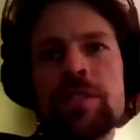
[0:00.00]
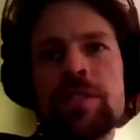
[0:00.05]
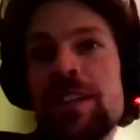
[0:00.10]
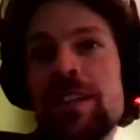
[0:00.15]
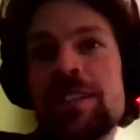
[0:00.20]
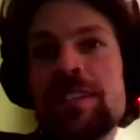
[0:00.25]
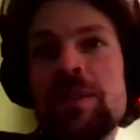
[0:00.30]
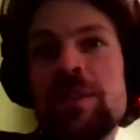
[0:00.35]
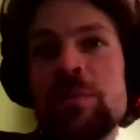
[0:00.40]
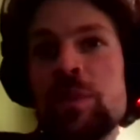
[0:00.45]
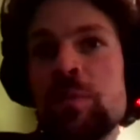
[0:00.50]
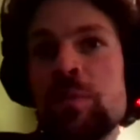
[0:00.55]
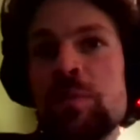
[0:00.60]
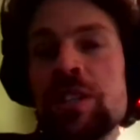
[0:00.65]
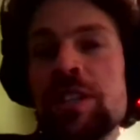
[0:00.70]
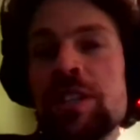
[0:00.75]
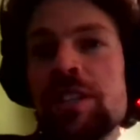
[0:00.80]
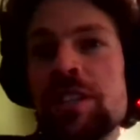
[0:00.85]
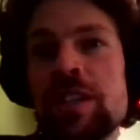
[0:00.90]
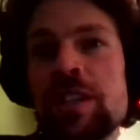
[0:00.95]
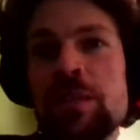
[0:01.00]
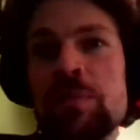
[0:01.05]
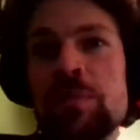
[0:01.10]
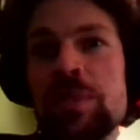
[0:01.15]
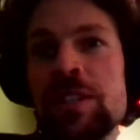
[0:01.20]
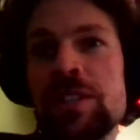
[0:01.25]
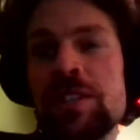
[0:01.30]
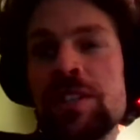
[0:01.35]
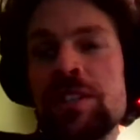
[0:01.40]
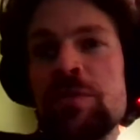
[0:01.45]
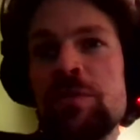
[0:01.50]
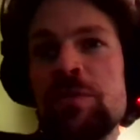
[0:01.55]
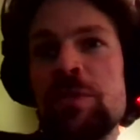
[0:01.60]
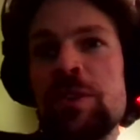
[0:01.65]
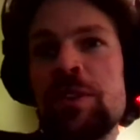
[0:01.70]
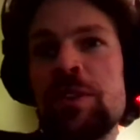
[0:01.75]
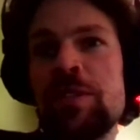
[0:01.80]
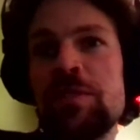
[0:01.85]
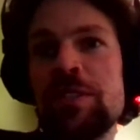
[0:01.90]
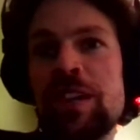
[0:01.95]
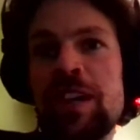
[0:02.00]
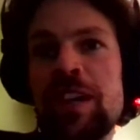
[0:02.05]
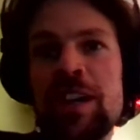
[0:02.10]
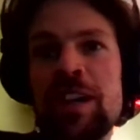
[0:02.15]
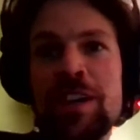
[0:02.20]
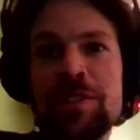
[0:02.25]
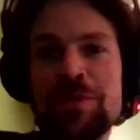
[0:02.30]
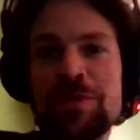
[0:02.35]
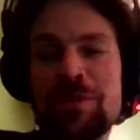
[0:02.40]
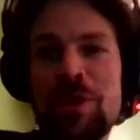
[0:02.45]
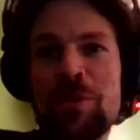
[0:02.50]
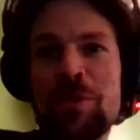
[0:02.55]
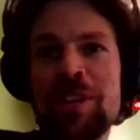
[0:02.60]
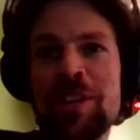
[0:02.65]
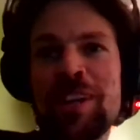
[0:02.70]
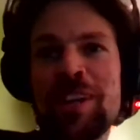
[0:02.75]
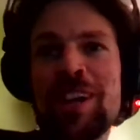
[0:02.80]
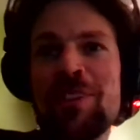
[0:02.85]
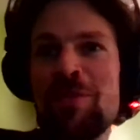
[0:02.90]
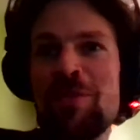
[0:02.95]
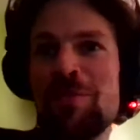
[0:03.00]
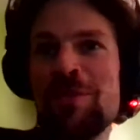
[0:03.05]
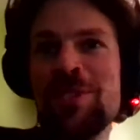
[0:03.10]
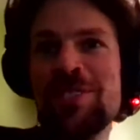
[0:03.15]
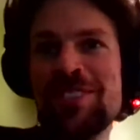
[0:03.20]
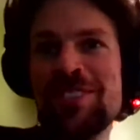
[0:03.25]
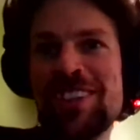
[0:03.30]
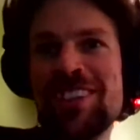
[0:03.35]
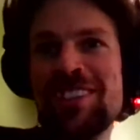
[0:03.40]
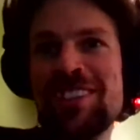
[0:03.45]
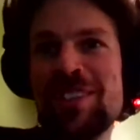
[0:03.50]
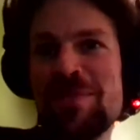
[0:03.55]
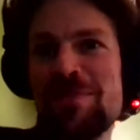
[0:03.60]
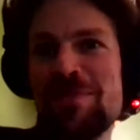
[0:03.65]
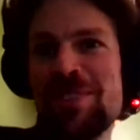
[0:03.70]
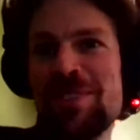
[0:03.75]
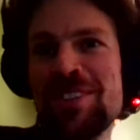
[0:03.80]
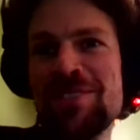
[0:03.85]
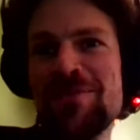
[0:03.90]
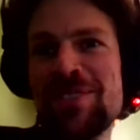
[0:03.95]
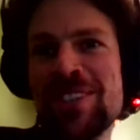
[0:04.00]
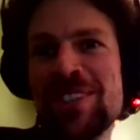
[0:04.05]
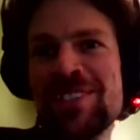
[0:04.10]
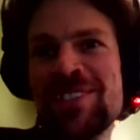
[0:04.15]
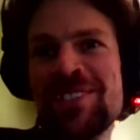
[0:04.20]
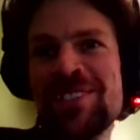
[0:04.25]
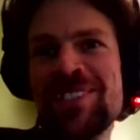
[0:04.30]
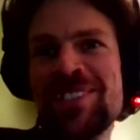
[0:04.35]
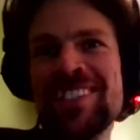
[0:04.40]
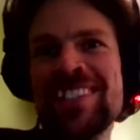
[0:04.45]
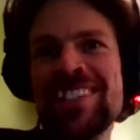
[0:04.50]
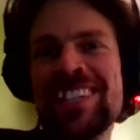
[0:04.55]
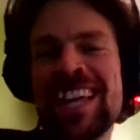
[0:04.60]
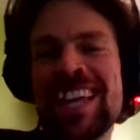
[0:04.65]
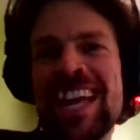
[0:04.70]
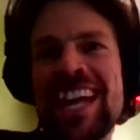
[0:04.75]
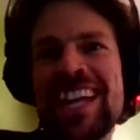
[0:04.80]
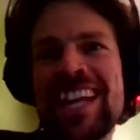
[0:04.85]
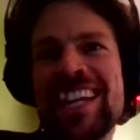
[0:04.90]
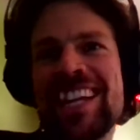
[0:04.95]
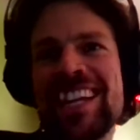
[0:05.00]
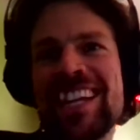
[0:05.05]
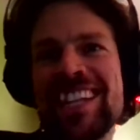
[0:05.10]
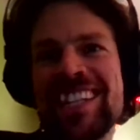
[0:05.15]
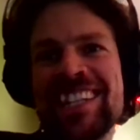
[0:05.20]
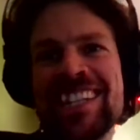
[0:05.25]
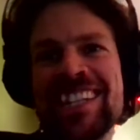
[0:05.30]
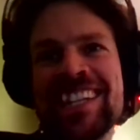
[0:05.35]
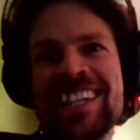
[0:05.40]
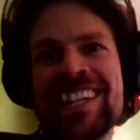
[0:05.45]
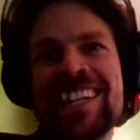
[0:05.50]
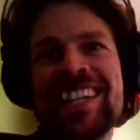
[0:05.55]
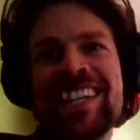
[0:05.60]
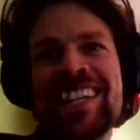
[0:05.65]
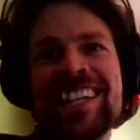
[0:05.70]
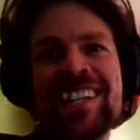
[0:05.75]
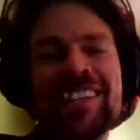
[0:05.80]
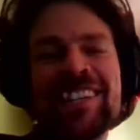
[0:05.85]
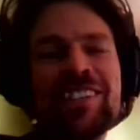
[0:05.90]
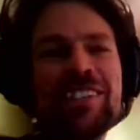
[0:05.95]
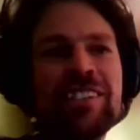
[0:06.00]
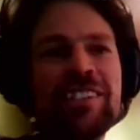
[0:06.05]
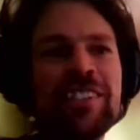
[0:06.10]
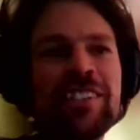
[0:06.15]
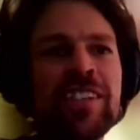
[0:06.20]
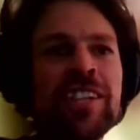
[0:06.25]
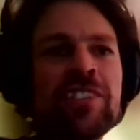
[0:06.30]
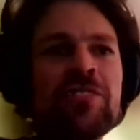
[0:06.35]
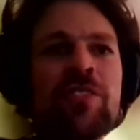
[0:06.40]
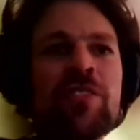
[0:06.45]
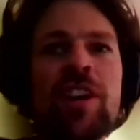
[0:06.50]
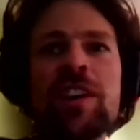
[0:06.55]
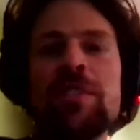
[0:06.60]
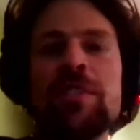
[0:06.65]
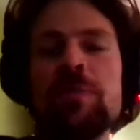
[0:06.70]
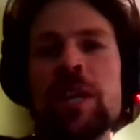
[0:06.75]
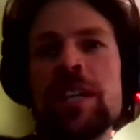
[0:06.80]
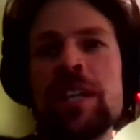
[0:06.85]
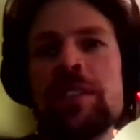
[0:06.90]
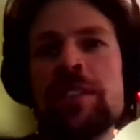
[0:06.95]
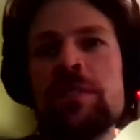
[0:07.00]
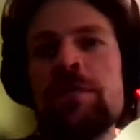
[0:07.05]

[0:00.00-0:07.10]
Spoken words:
some of the biggest companies in the world are throwing almost unlimited resources at. They're trying to make the